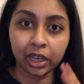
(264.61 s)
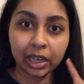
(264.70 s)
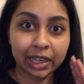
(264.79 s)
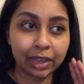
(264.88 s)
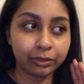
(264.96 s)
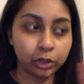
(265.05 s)
I
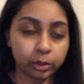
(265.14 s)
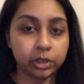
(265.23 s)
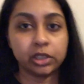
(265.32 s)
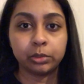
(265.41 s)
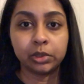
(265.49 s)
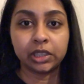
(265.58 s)
like have no
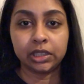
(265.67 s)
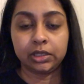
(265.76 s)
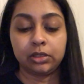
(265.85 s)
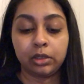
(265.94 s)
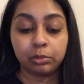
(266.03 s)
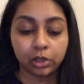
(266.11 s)
idea what it is,
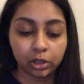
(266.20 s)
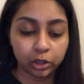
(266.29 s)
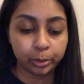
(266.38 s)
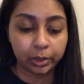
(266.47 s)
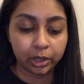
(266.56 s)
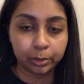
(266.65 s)
so I'm gonna
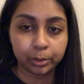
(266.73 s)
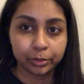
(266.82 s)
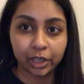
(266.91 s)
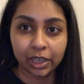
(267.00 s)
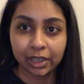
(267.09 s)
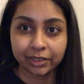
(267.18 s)
open up
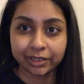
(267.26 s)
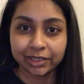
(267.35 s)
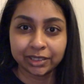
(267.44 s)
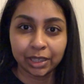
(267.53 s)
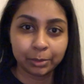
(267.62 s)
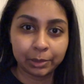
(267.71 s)
right now because
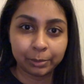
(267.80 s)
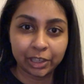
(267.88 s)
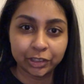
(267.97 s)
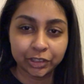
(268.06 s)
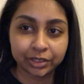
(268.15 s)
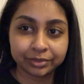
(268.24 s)
I'm
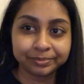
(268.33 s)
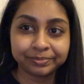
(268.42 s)
impatient.